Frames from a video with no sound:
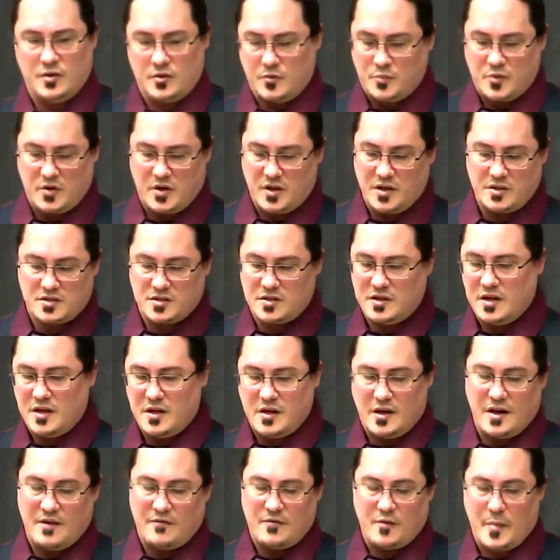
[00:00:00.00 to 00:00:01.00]
You're putting this on the
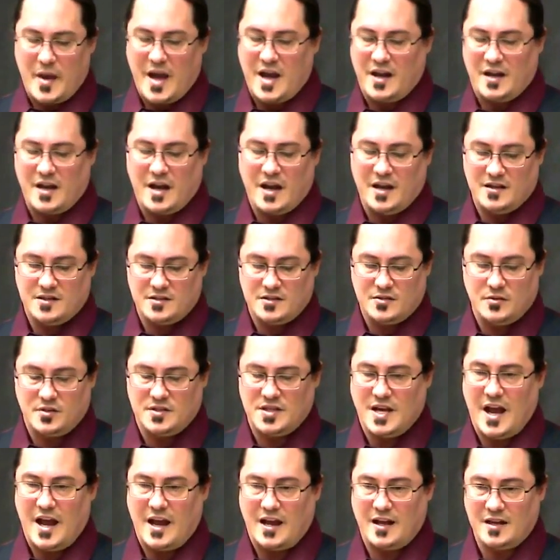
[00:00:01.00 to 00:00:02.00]
internet for bad guys to
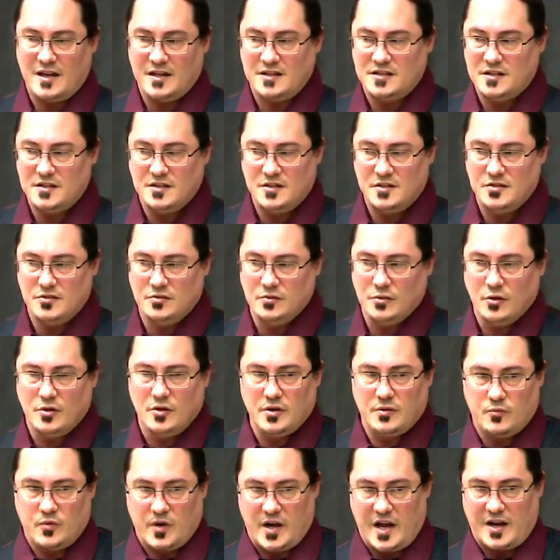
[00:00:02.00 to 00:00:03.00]
attack. And I said, did you look
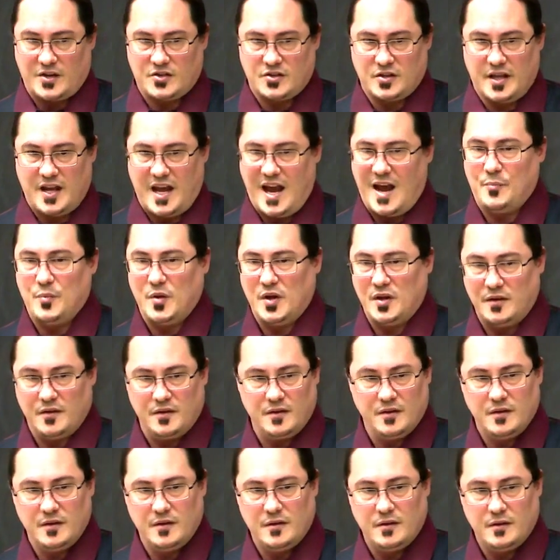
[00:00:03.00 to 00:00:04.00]
at what actually happened?
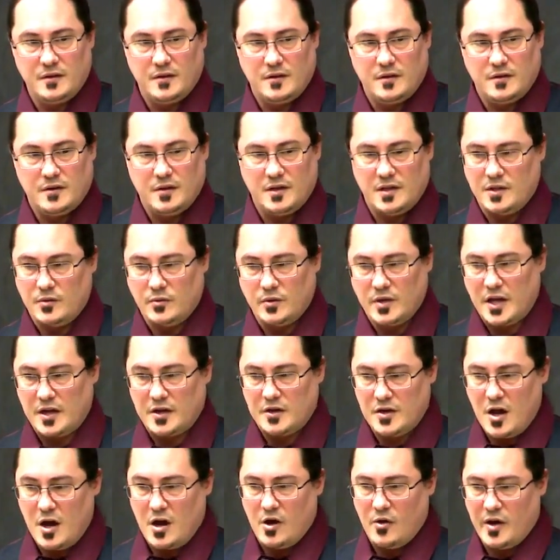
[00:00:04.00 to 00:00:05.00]
And they were like,
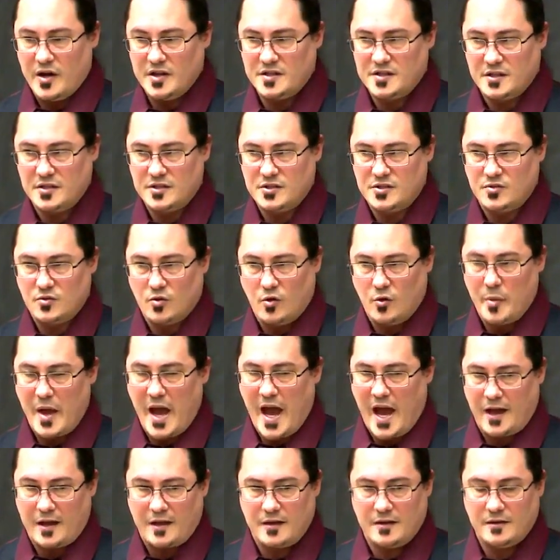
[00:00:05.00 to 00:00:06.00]
no. I said, scroll
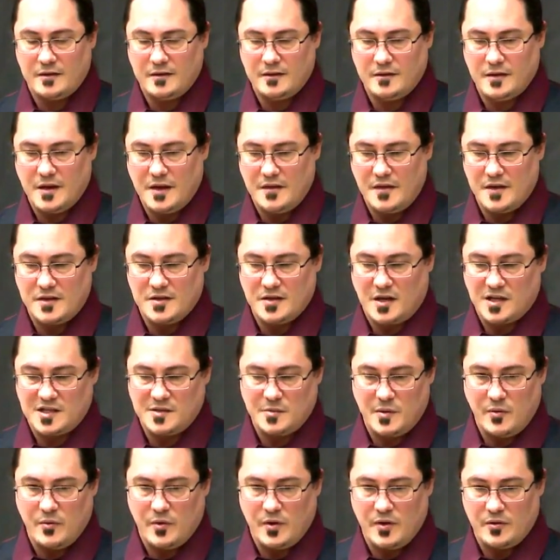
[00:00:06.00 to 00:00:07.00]
back and then talk
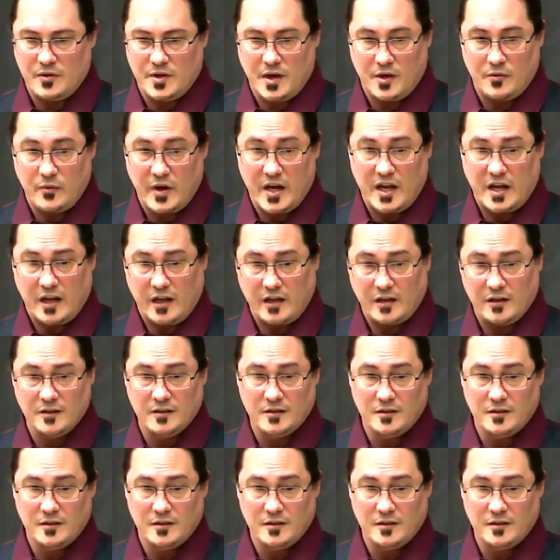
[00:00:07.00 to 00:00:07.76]
to me when you're done reading.